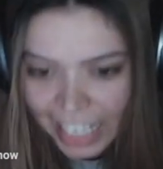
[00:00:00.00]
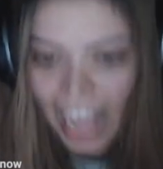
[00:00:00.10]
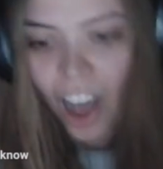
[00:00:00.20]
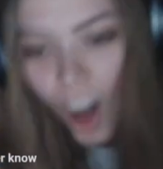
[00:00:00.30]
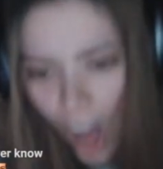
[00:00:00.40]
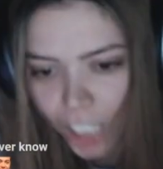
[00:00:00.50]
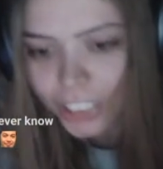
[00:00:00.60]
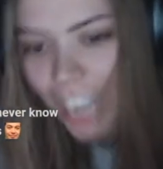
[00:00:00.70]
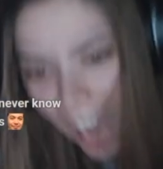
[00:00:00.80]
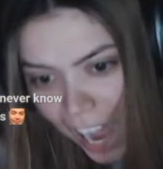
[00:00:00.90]
at all
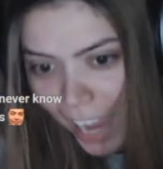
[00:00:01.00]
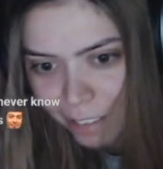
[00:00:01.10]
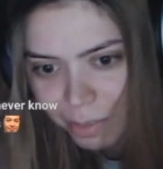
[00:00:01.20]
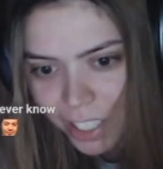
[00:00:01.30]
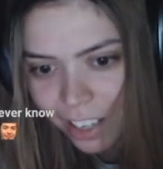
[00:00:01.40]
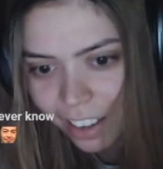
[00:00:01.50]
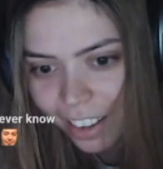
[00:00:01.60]
times.